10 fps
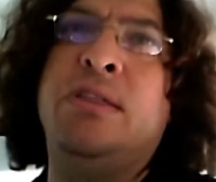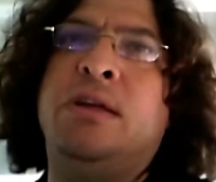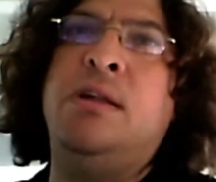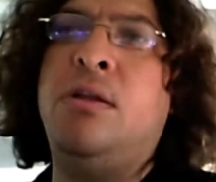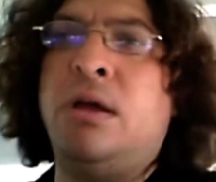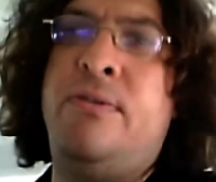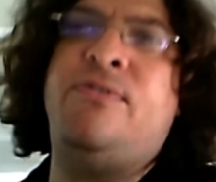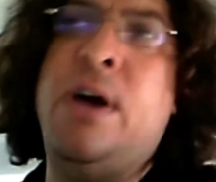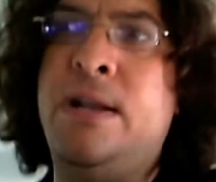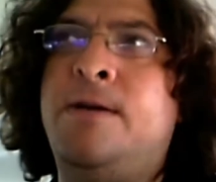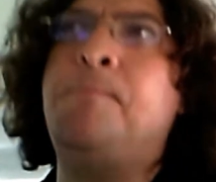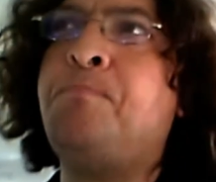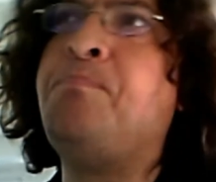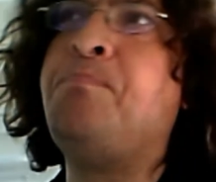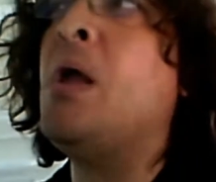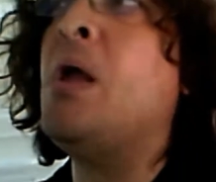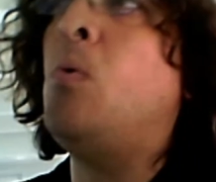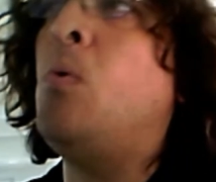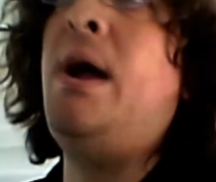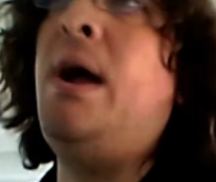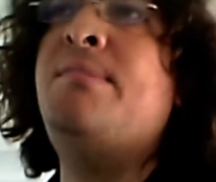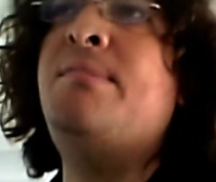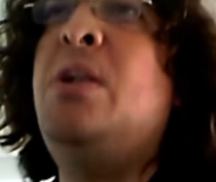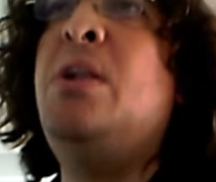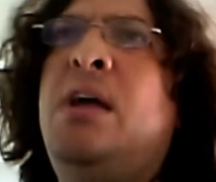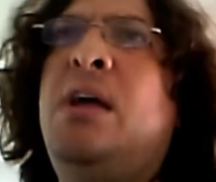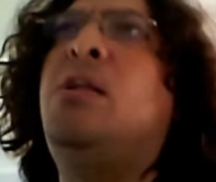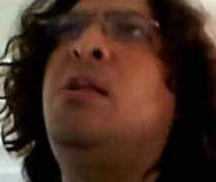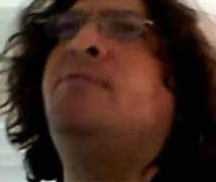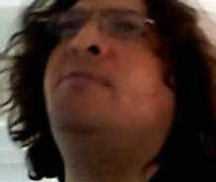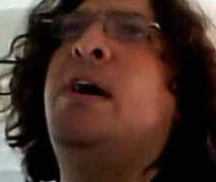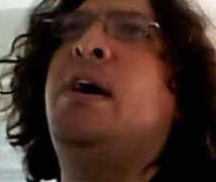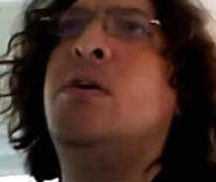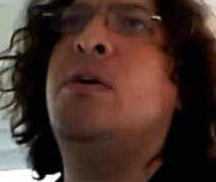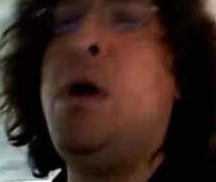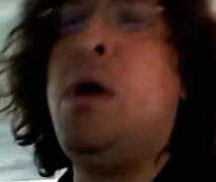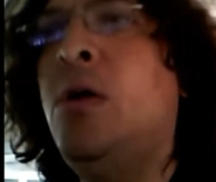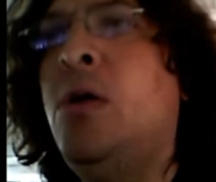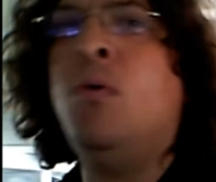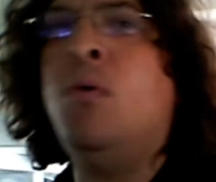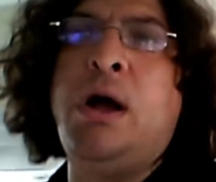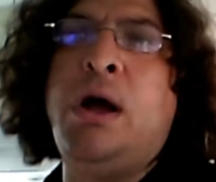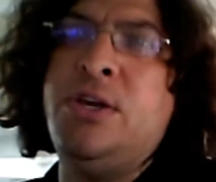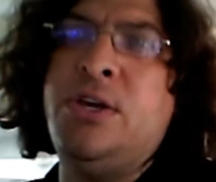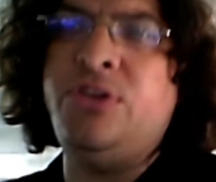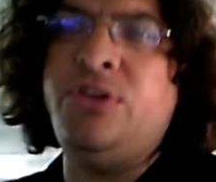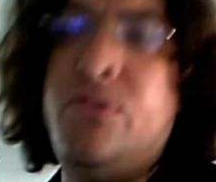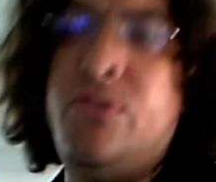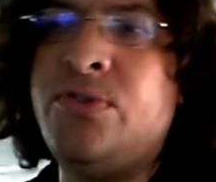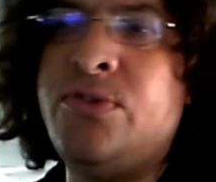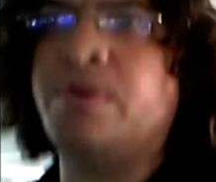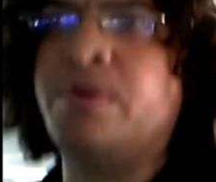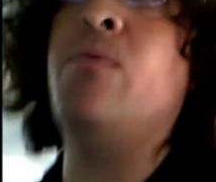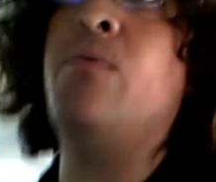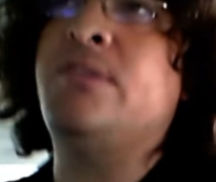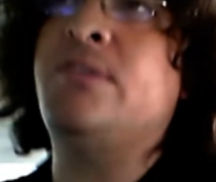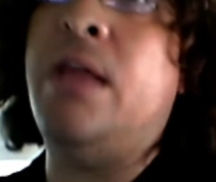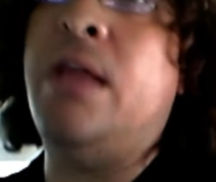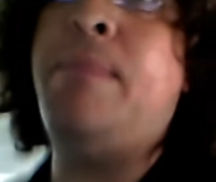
better than a night finder. Why is it better than a night finder? Well, one, you can use dual spring arrays a